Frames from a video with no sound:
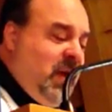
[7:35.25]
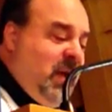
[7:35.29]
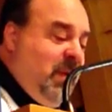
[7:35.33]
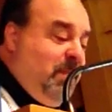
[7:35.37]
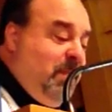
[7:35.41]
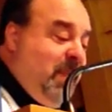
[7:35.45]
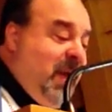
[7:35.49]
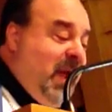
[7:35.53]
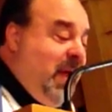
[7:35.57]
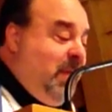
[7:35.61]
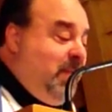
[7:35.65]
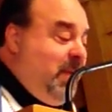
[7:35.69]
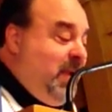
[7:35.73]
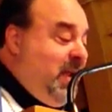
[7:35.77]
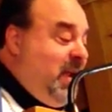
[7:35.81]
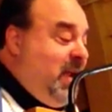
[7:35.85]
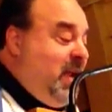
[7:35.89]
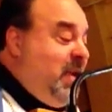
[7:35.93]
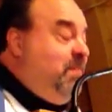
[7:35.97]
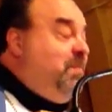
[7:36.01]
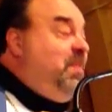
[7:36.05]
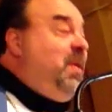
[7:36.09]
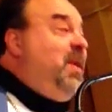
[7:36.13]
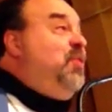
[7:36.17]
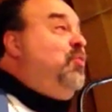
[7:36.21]
Maybe
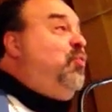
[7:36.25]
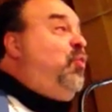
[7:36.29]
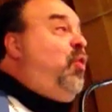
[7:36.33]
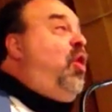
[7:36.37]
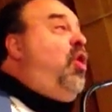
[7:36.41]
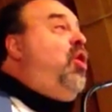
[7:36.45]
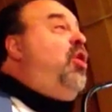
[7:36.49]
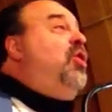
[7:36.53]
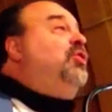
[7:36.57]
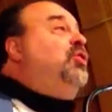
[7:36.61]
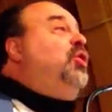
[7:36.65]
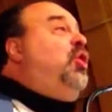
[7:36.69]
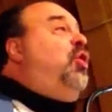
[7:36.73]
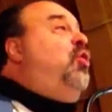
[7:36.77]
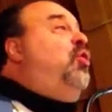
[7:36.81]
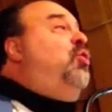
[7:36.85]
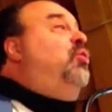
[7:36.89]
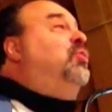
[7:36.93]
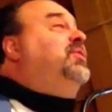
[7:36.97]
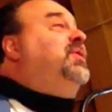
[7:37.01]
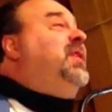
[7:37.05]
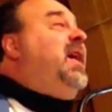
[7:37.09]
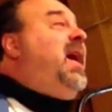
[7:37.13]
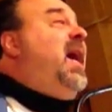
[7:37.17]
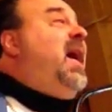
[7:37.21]
he'd been wrong the
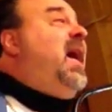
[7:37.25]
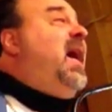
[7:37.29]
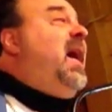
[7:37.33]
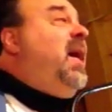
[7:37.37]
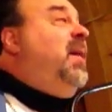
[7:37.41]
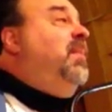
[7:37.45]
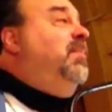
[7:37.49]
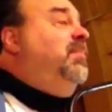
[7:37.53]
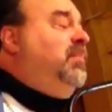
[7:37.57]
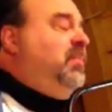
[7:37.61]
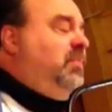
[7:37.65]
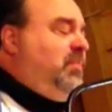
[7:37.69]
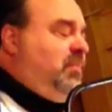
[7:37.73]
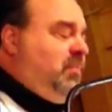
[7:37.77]
whole time.